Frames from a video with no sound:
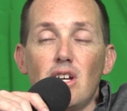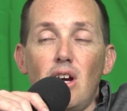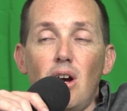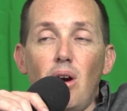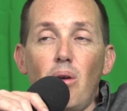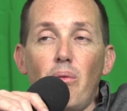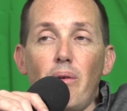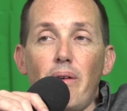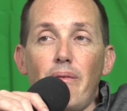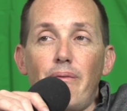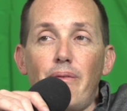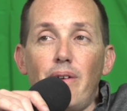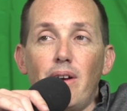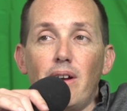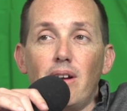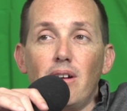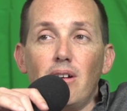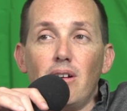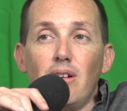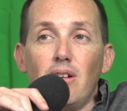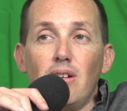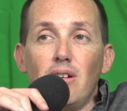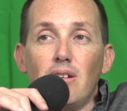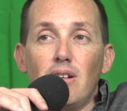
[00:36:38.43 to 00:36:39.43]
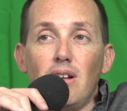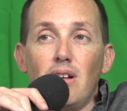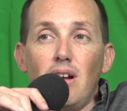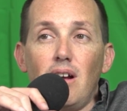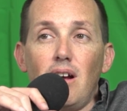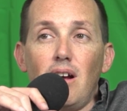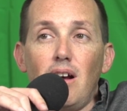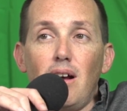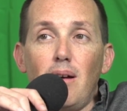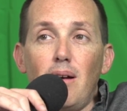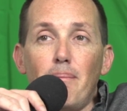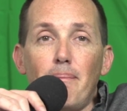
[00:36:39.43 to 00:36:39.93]
So we figured
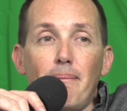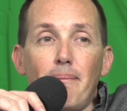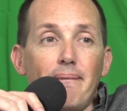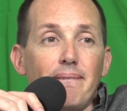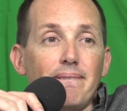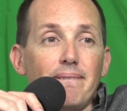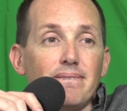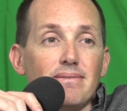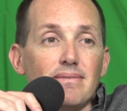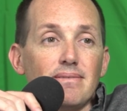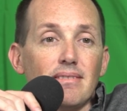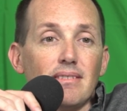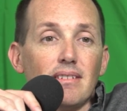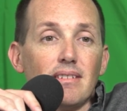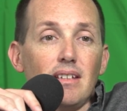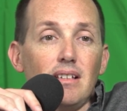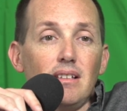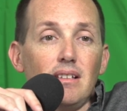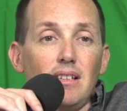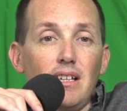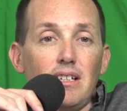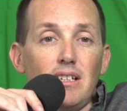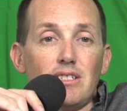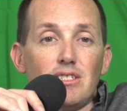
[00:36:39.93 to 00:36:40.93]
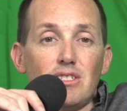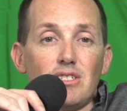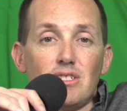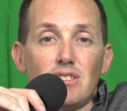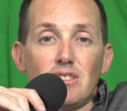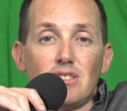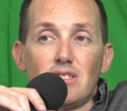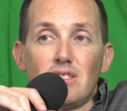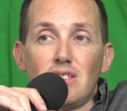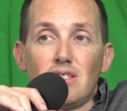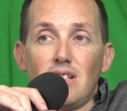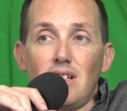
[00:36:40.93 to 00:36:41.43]

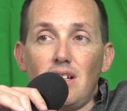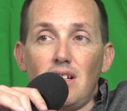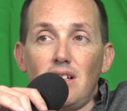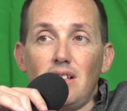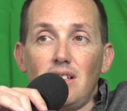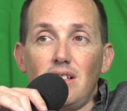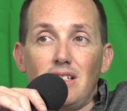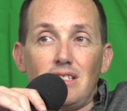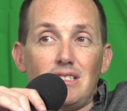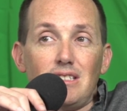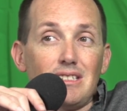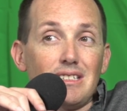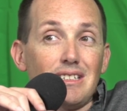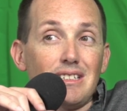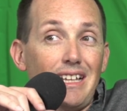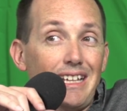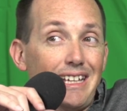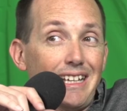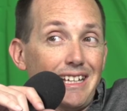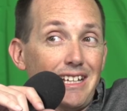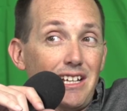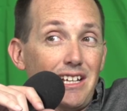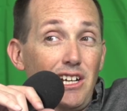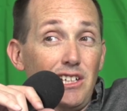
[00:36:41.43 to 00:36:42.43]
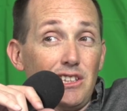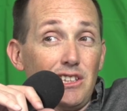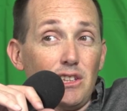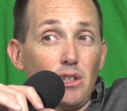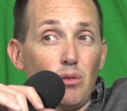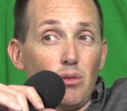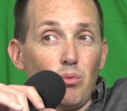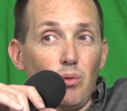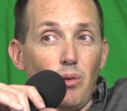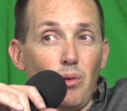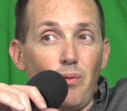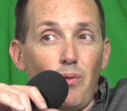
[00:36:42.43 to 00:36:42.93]
let's like
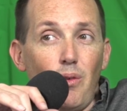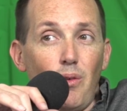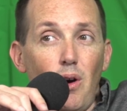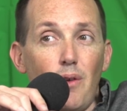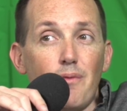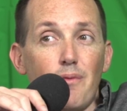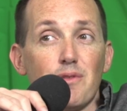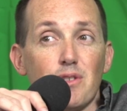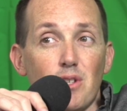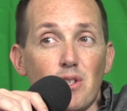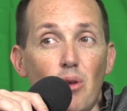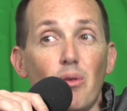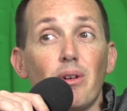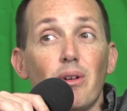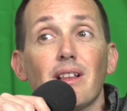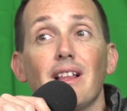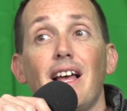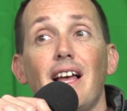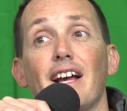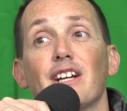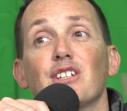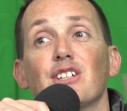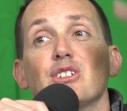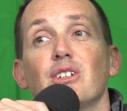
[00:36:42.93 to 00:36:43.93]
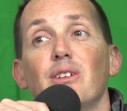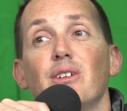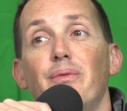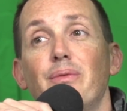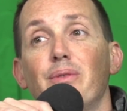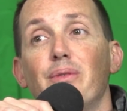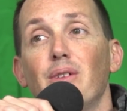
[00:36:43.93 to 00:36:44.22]
cut the roof off so it'll actually